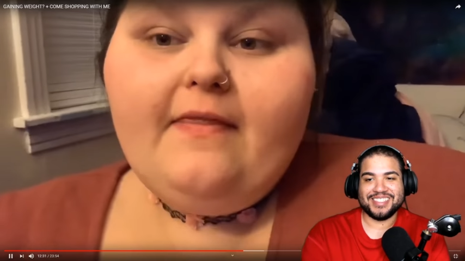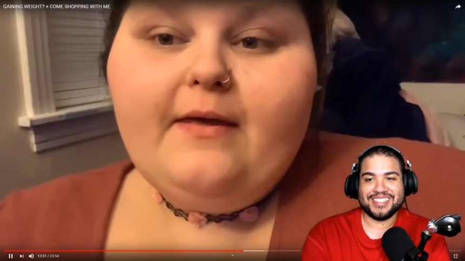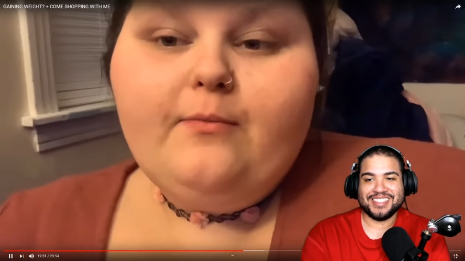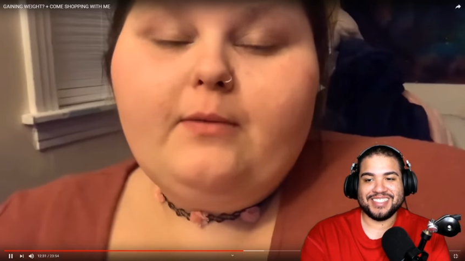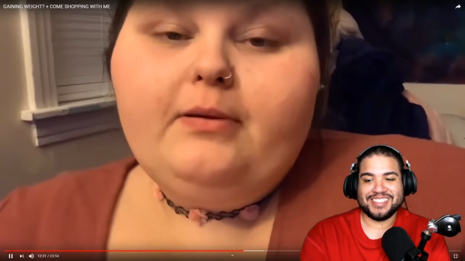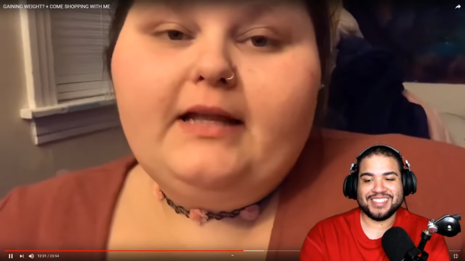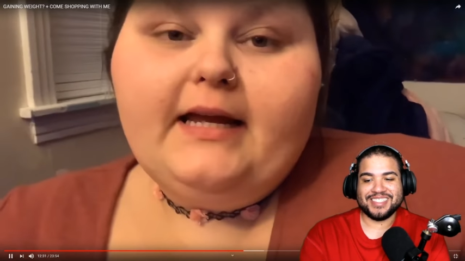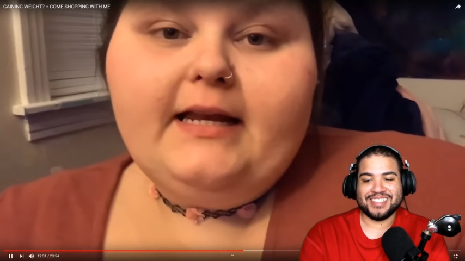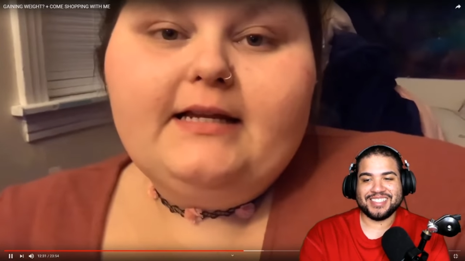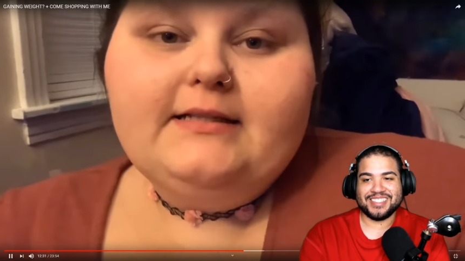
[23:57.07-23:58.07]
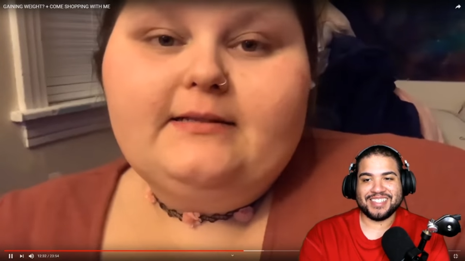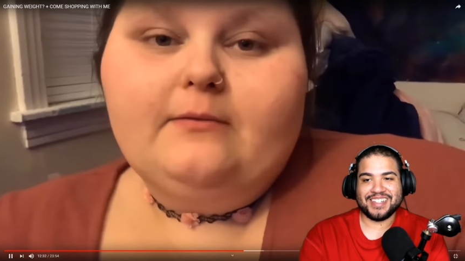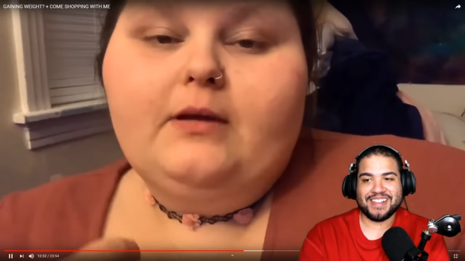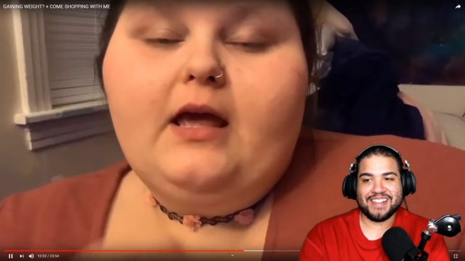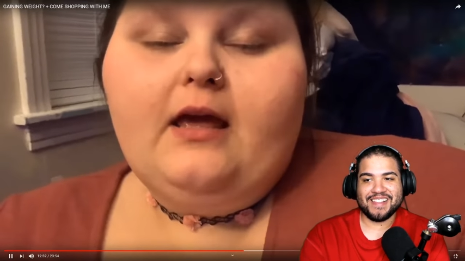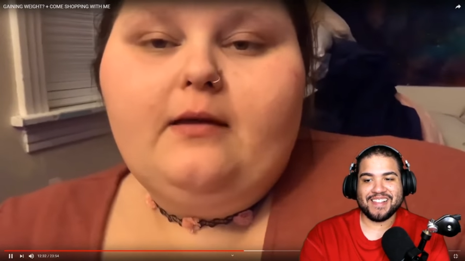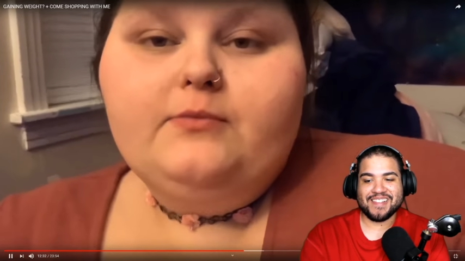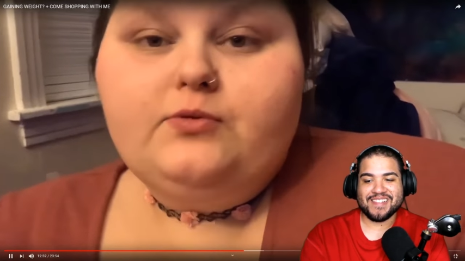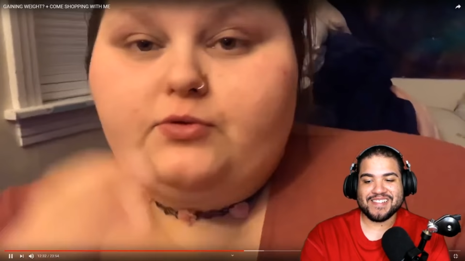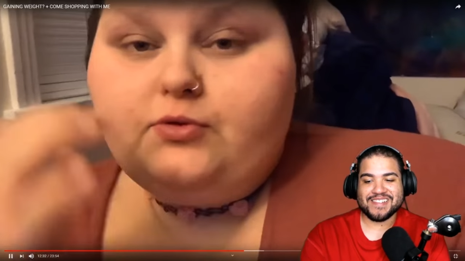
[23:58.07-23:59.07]
Speaker 1: then we played some
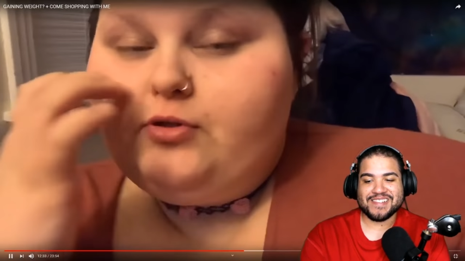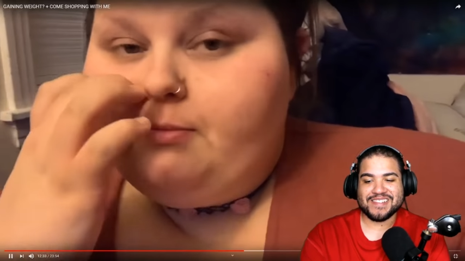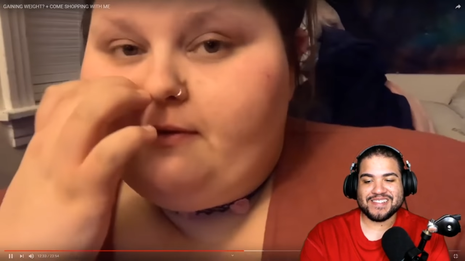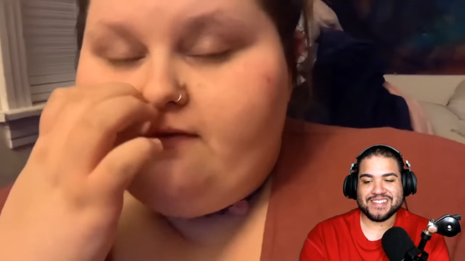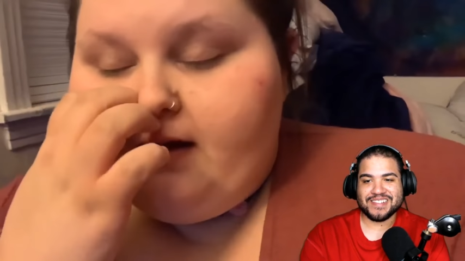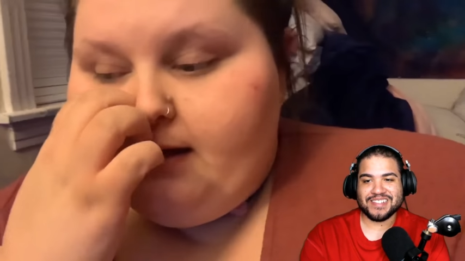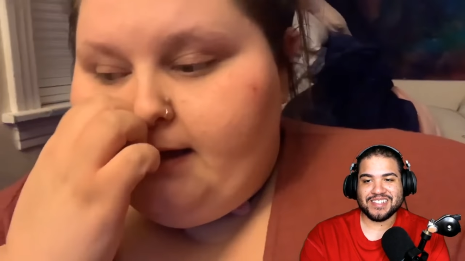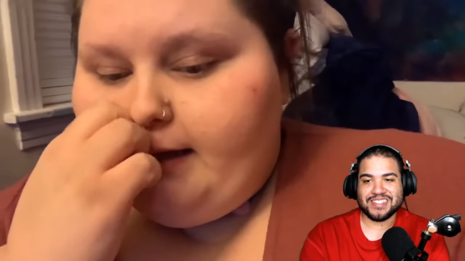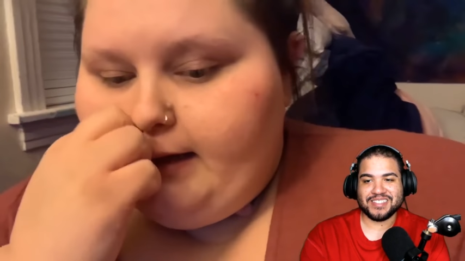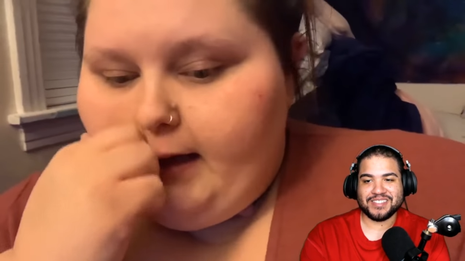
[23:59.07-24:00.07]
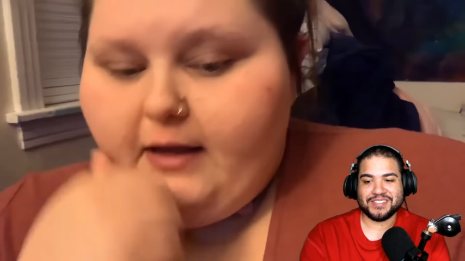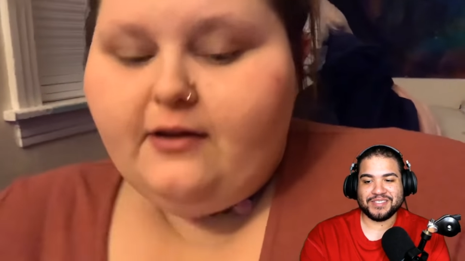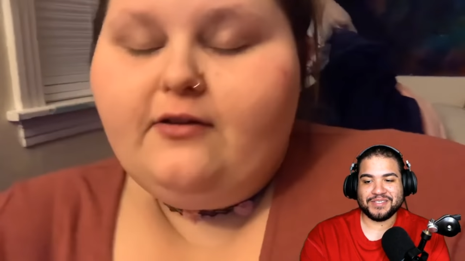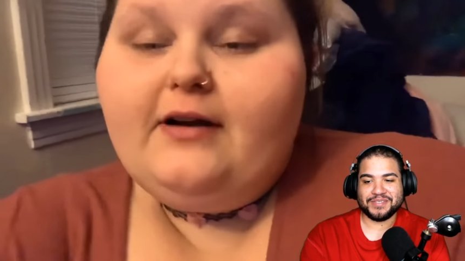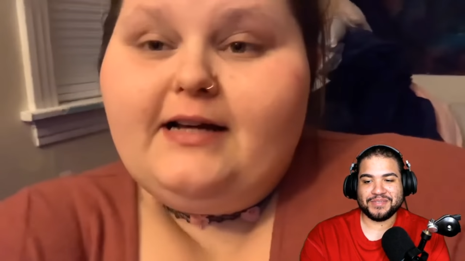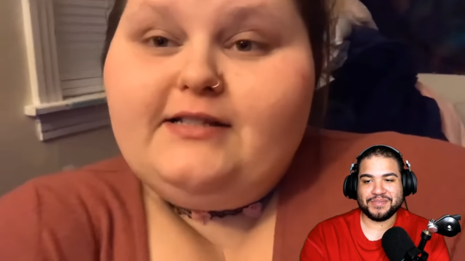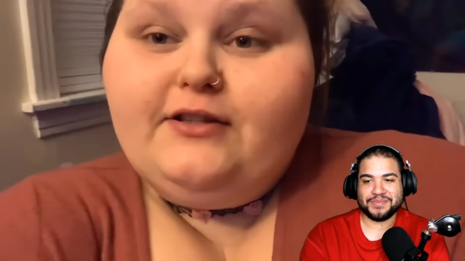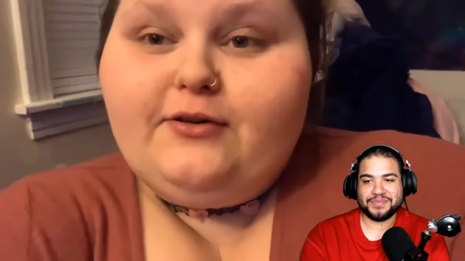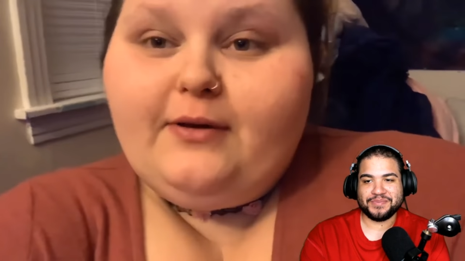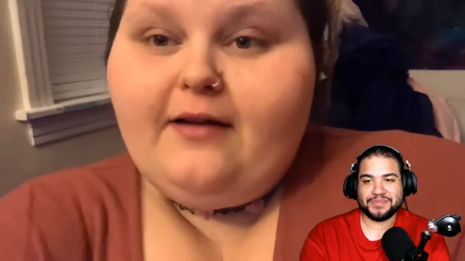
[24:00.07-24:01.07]
games, which was super fun. You guys,
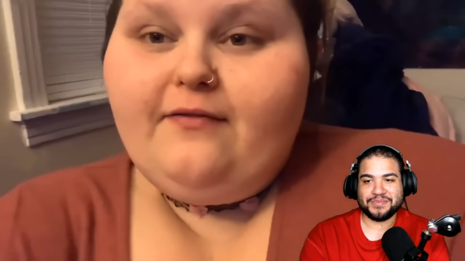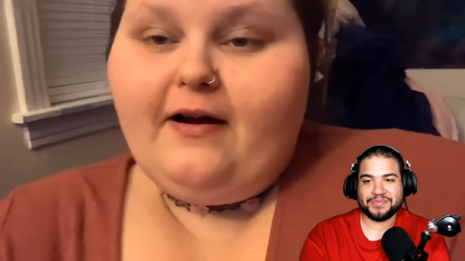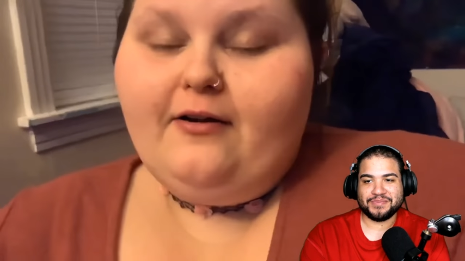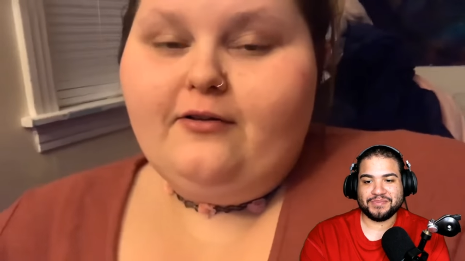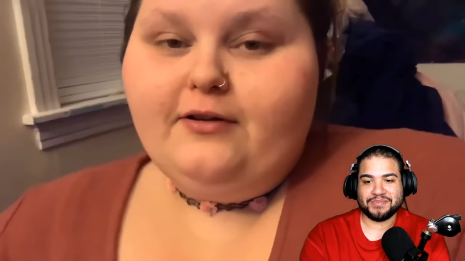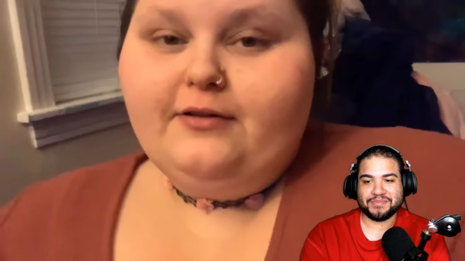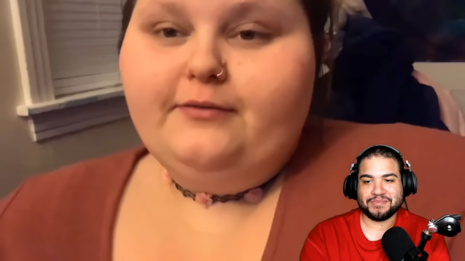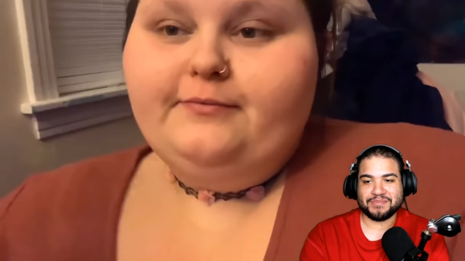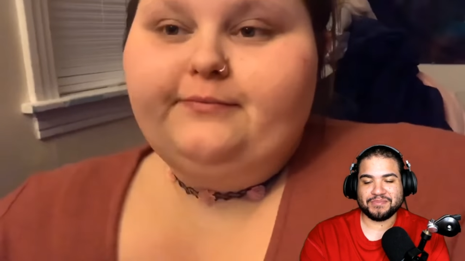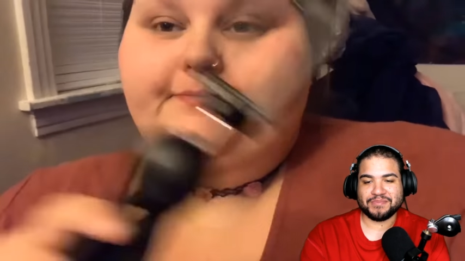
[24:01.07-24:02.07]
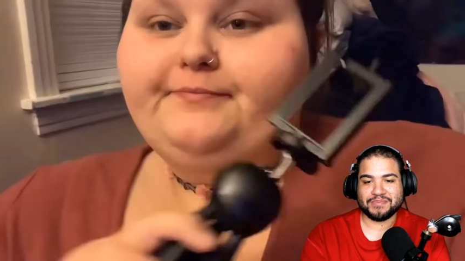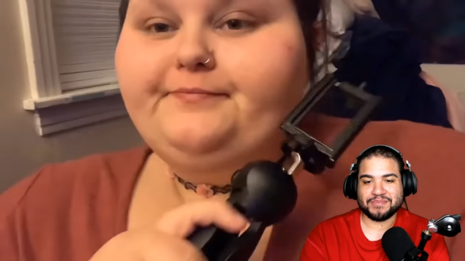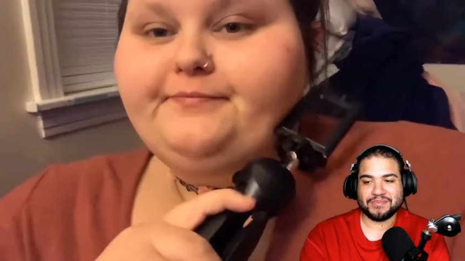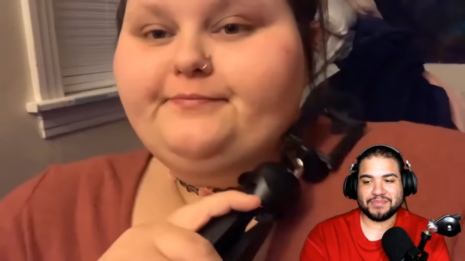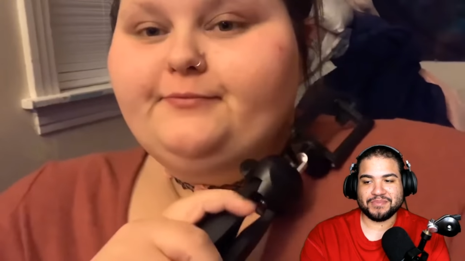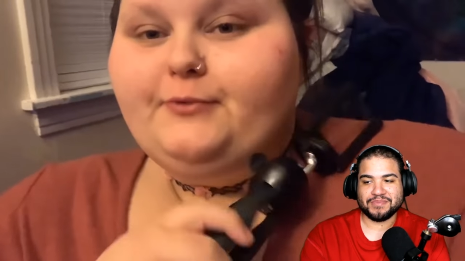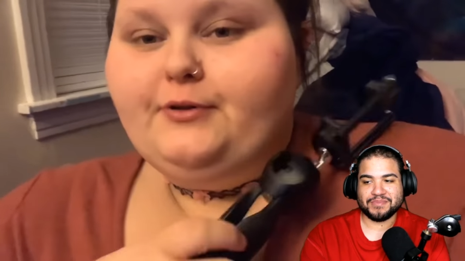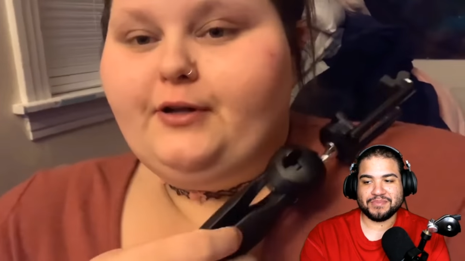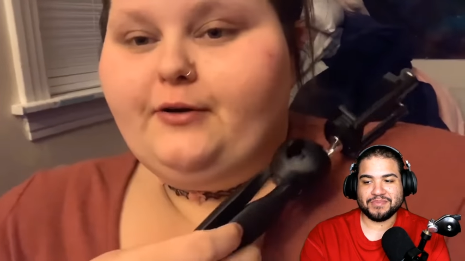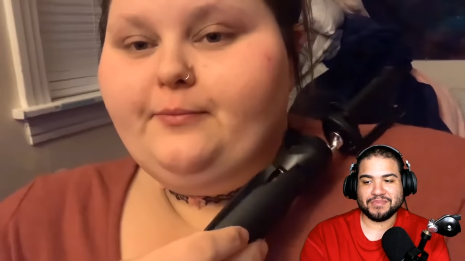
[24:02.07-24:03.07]
look what I found.
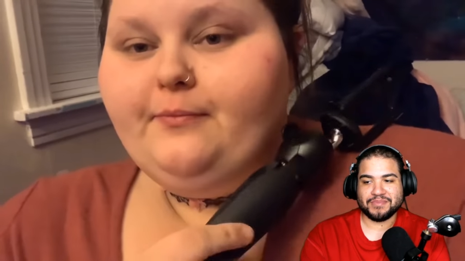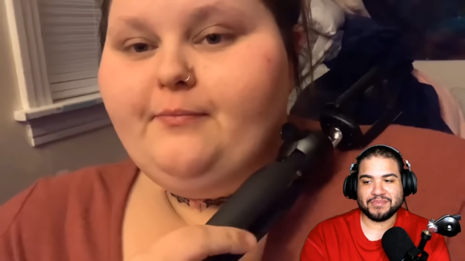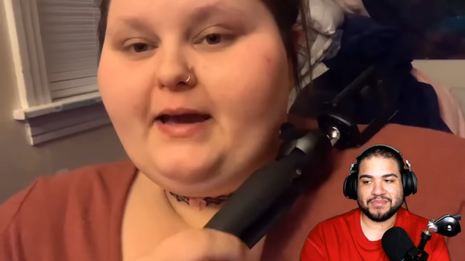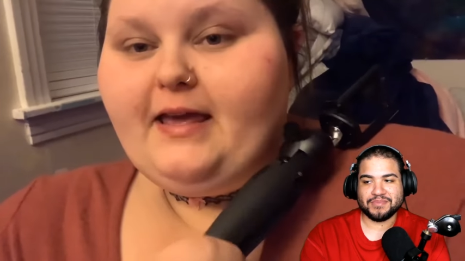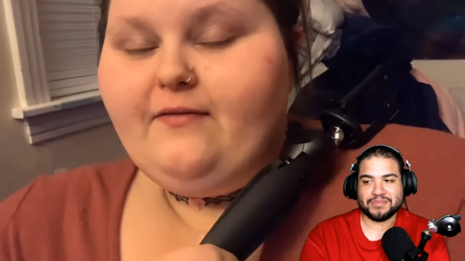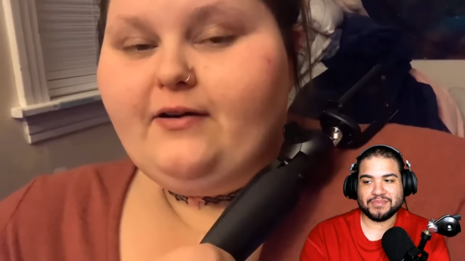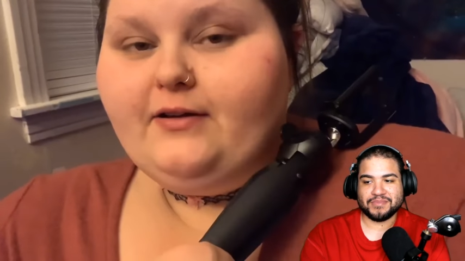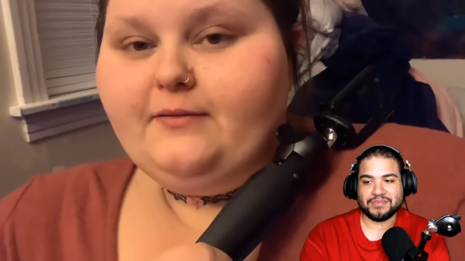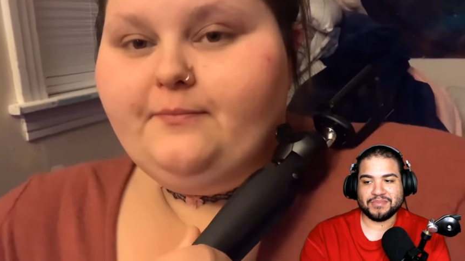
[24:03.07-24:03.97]
Well, no, Becky found it